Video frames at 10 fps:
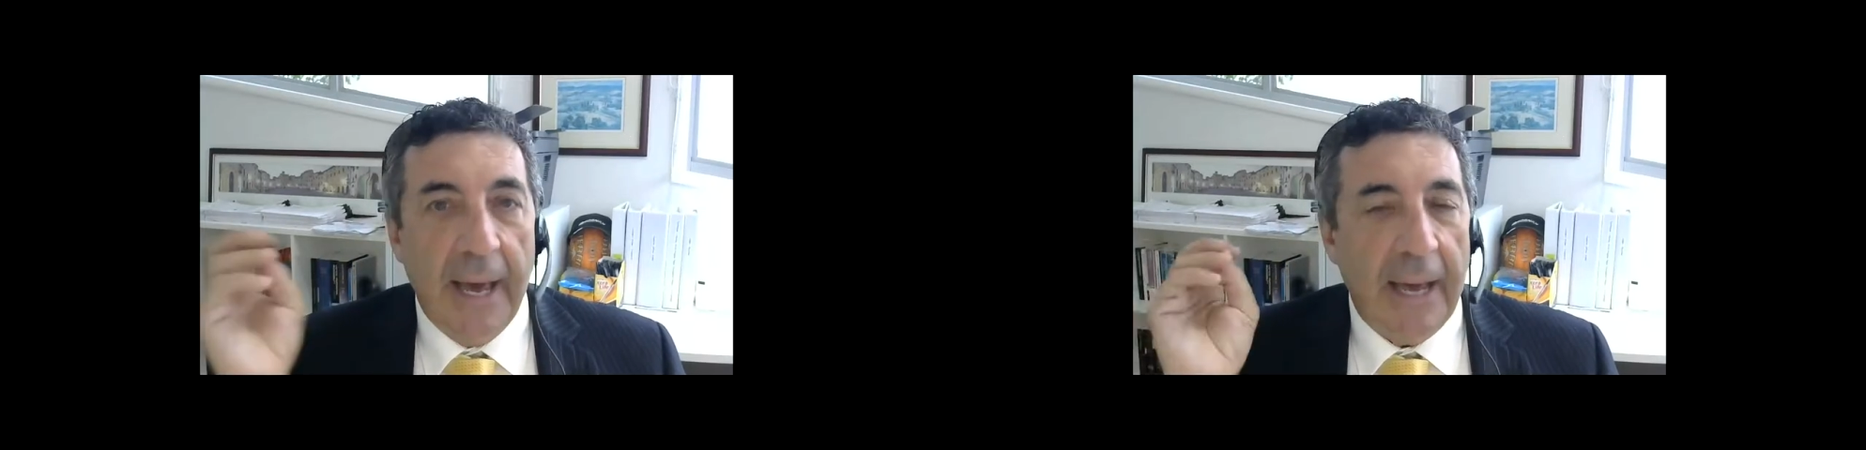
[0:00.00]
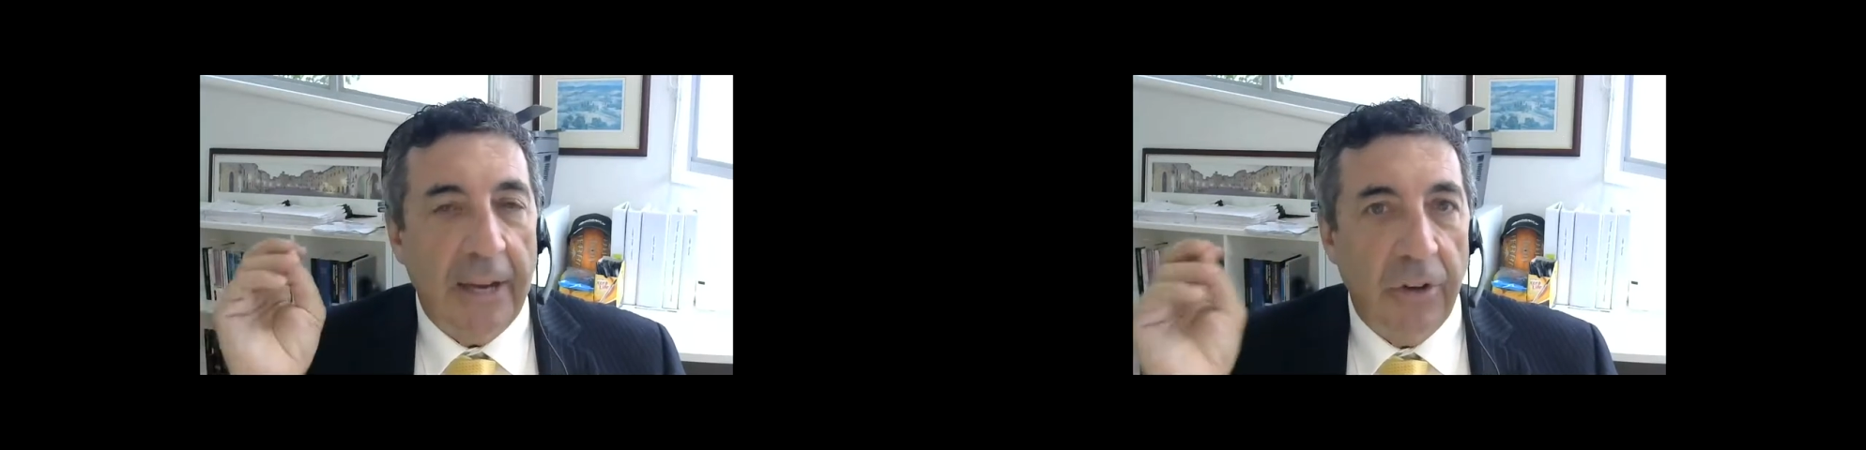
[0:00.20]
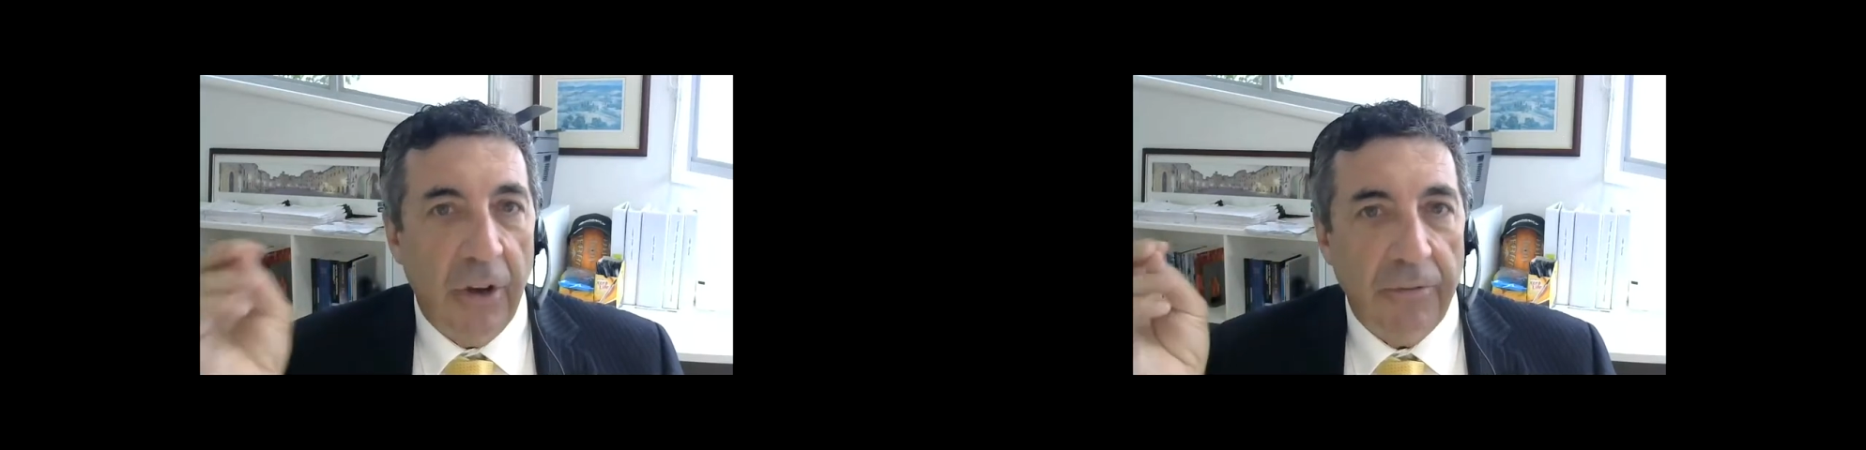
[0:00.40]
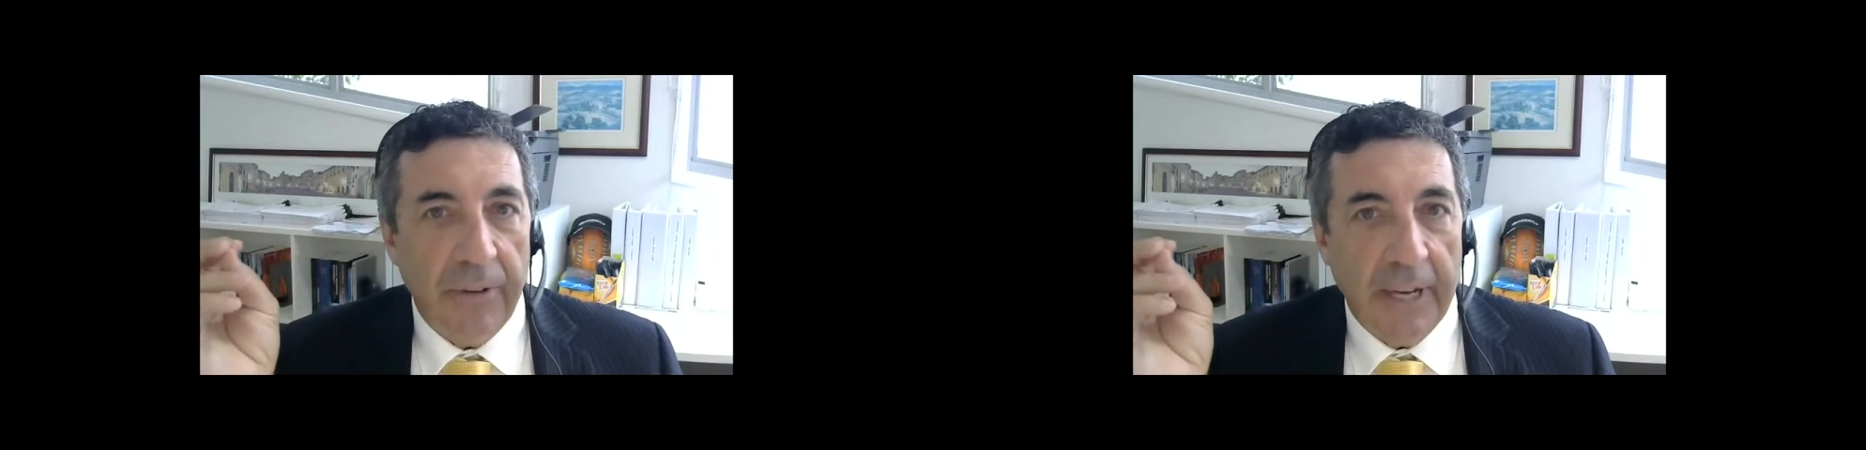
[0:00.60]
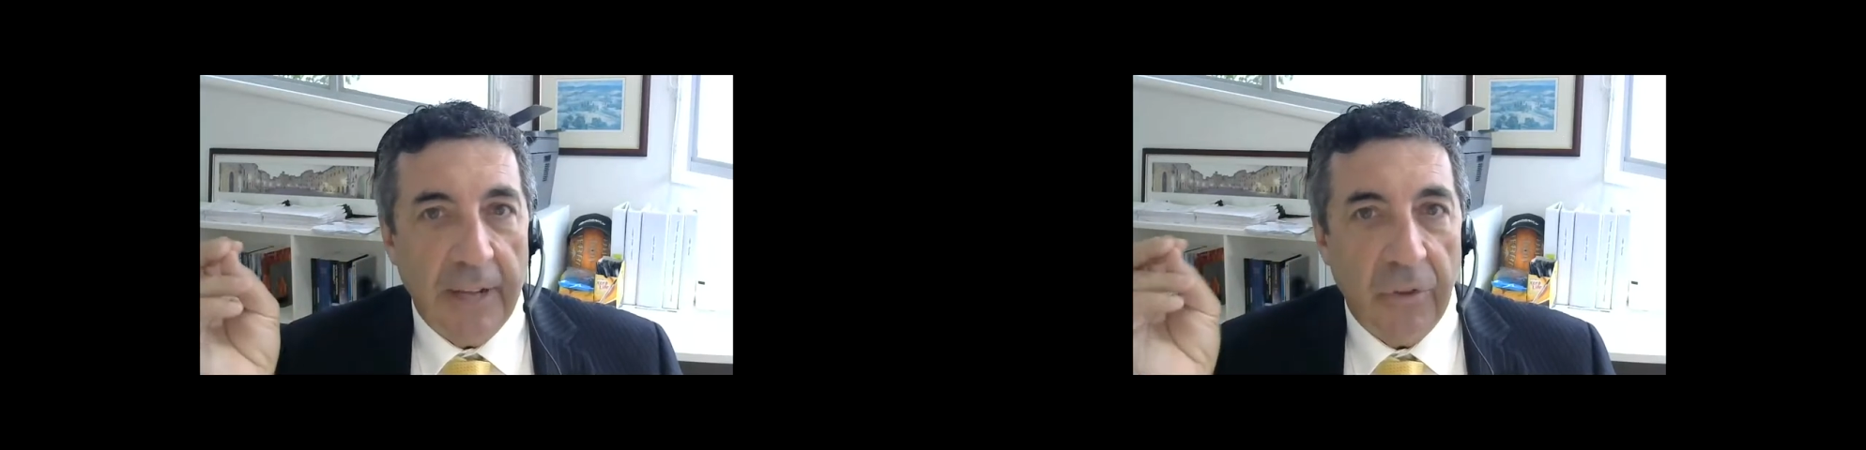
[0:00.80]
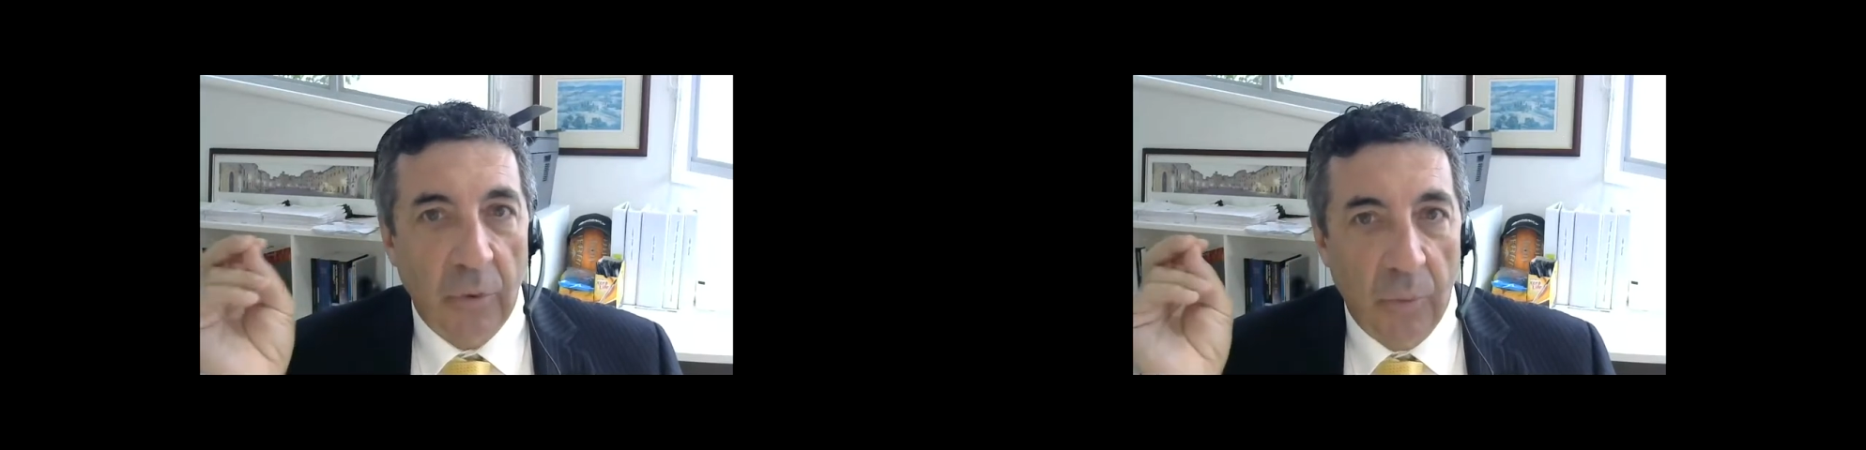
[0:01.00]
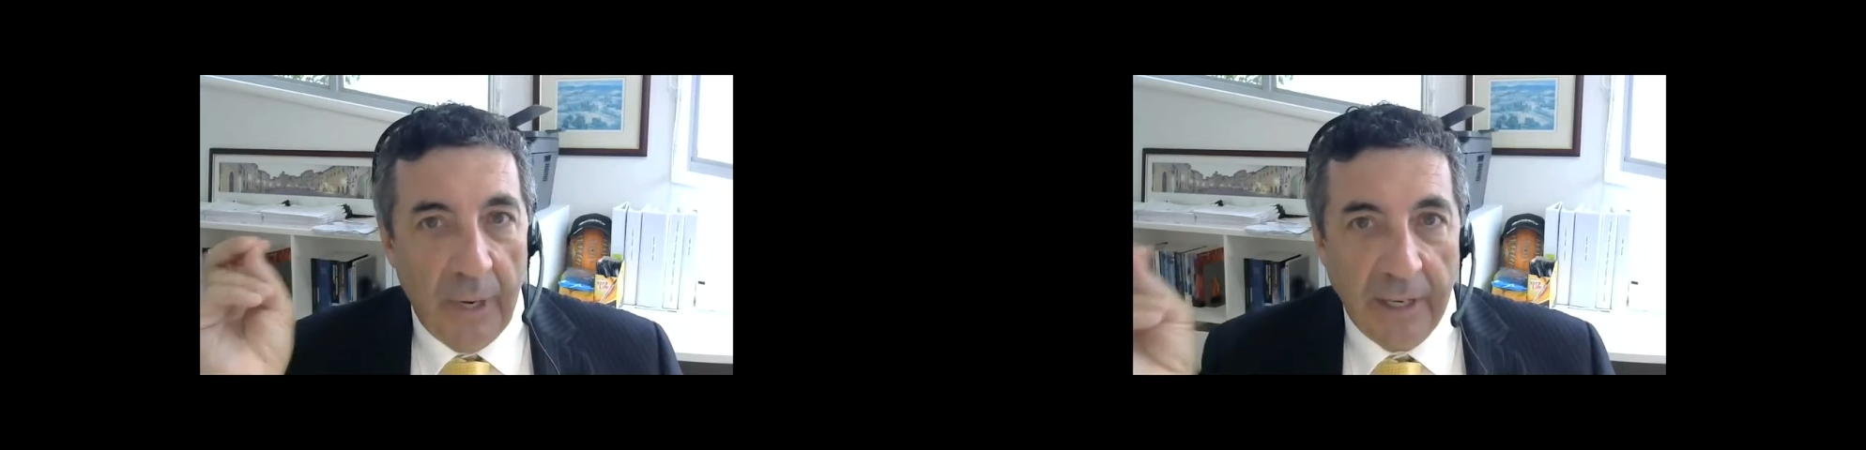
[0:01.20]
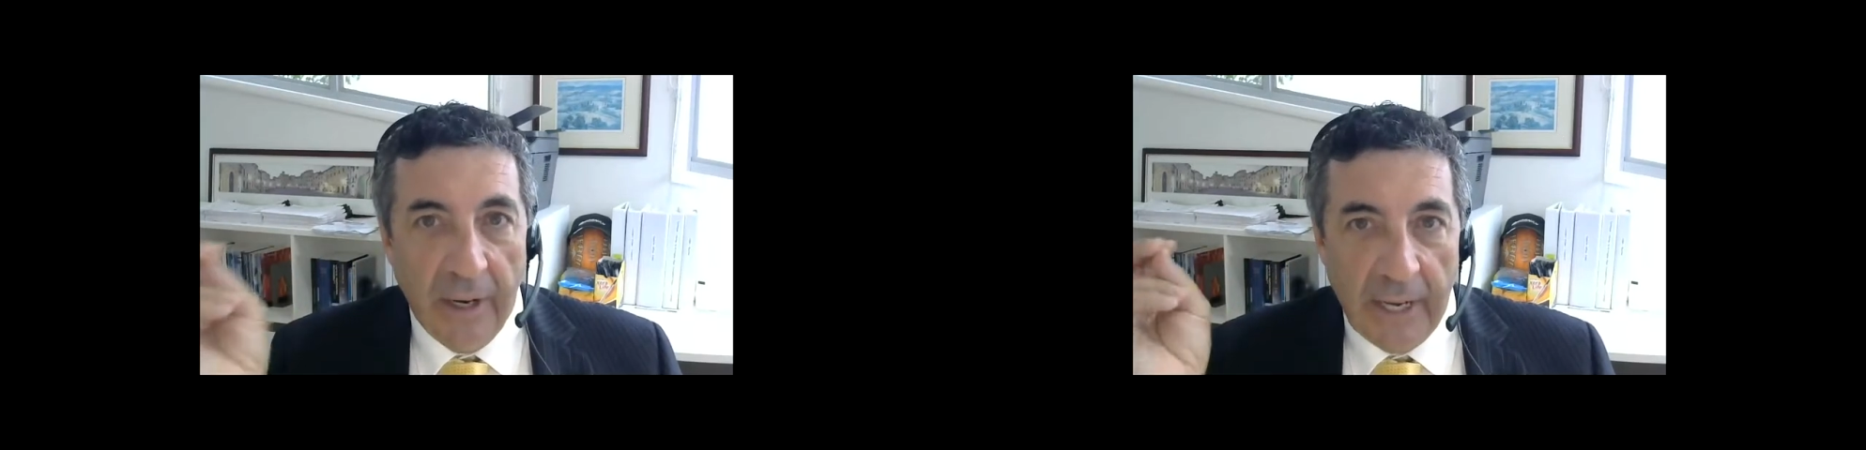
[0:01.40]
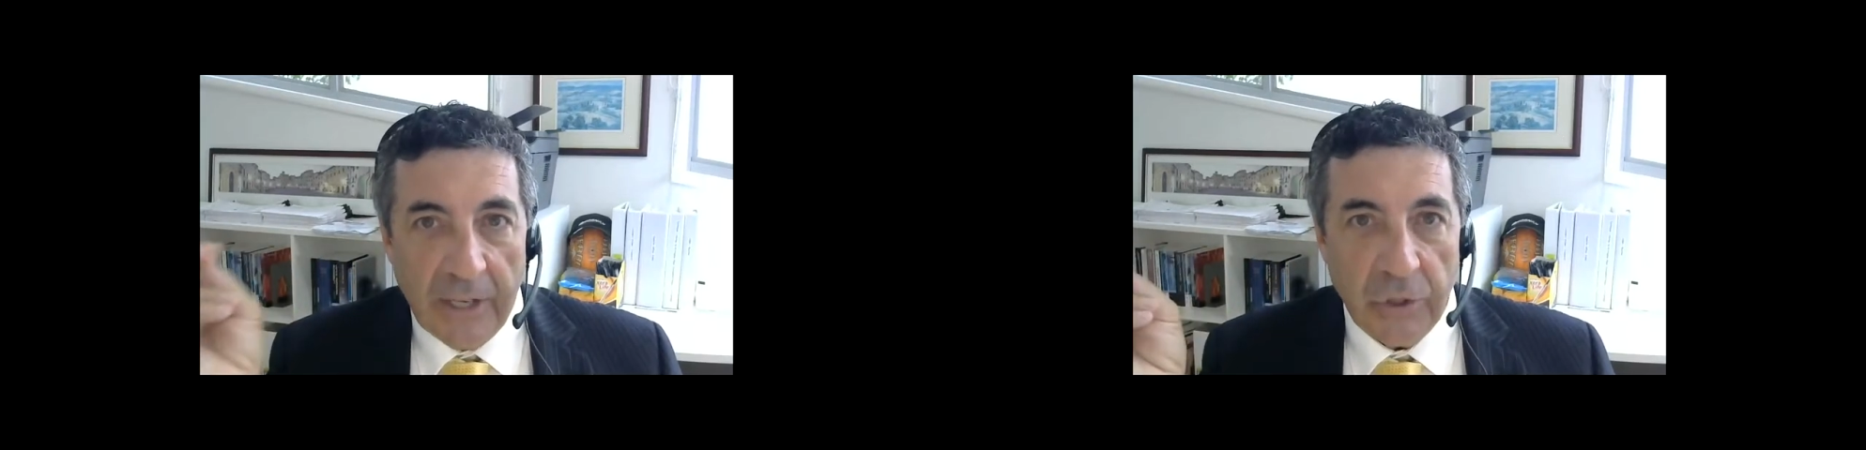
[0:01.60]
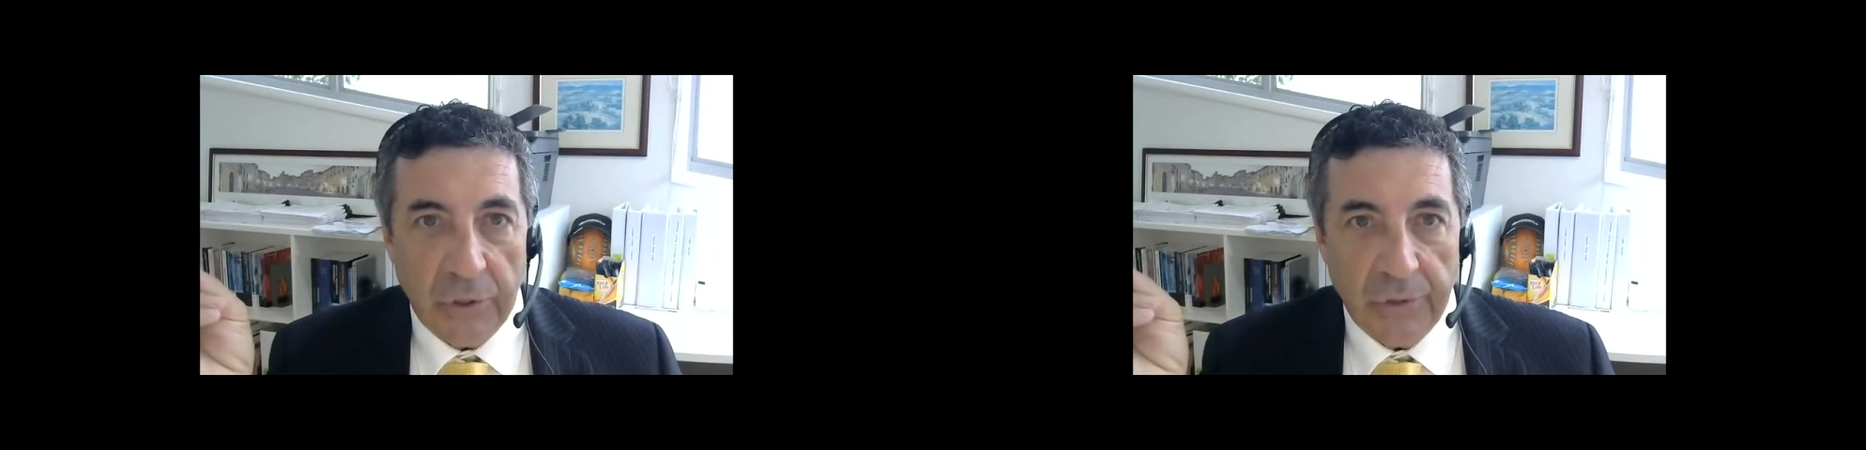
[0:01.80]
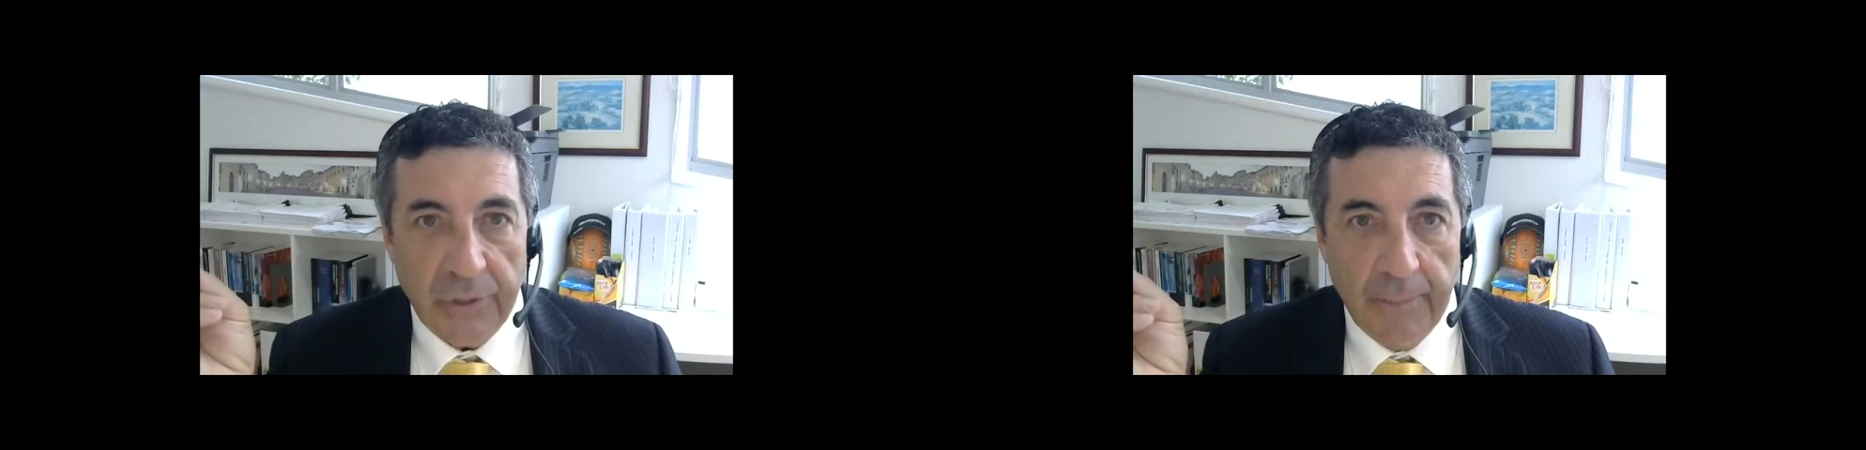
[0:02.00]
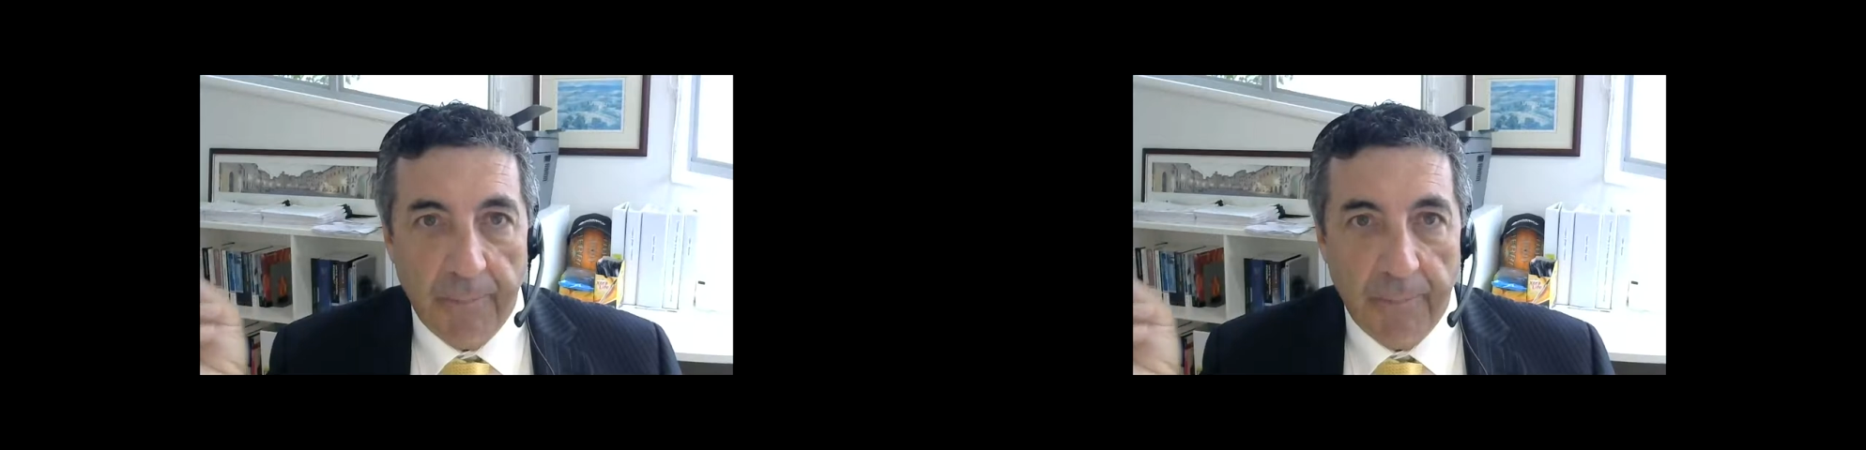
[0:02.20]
And don't forget the regulations.